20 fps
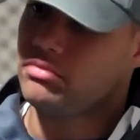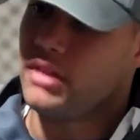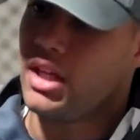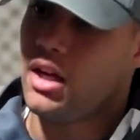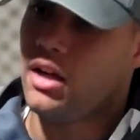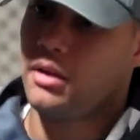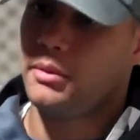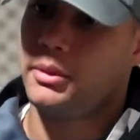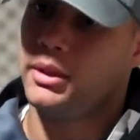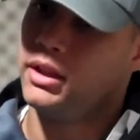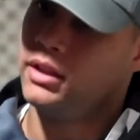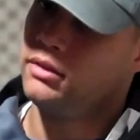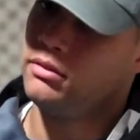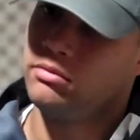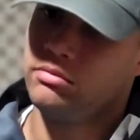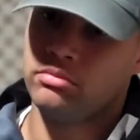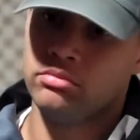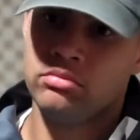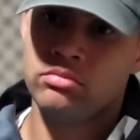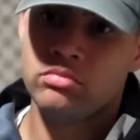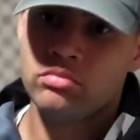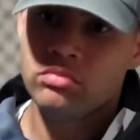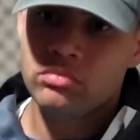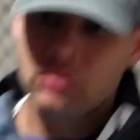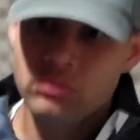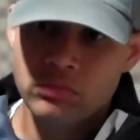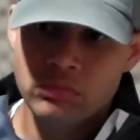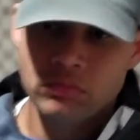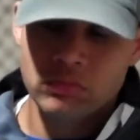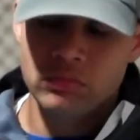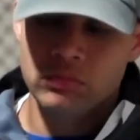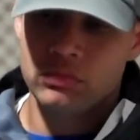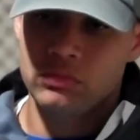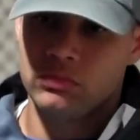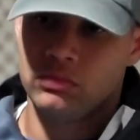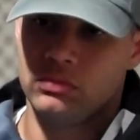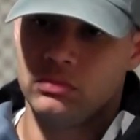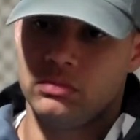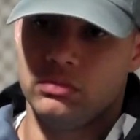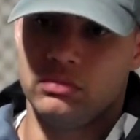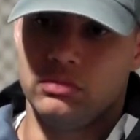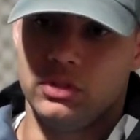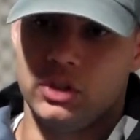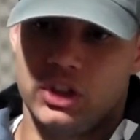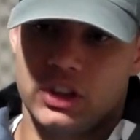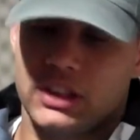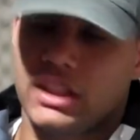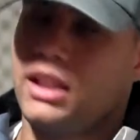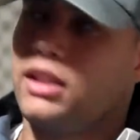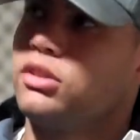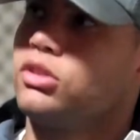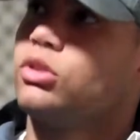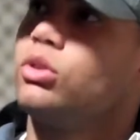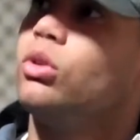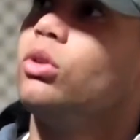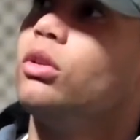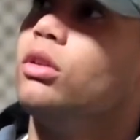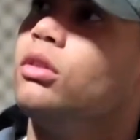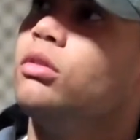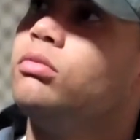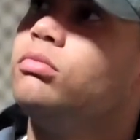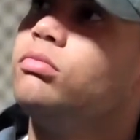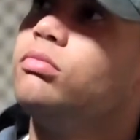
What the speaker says: No, I mean, you just gotta score.